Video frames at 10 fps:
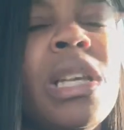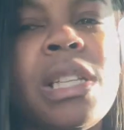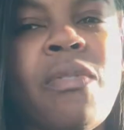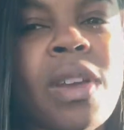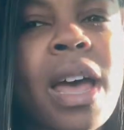the
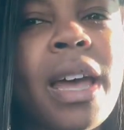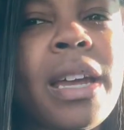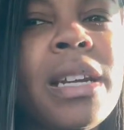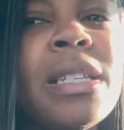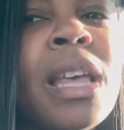flat
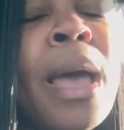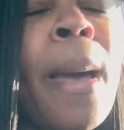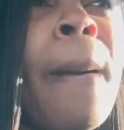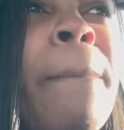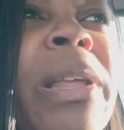irons,
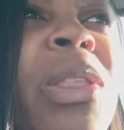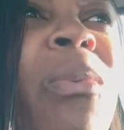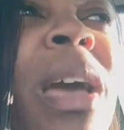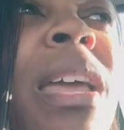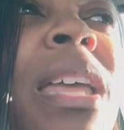but the
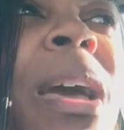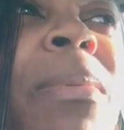way he kept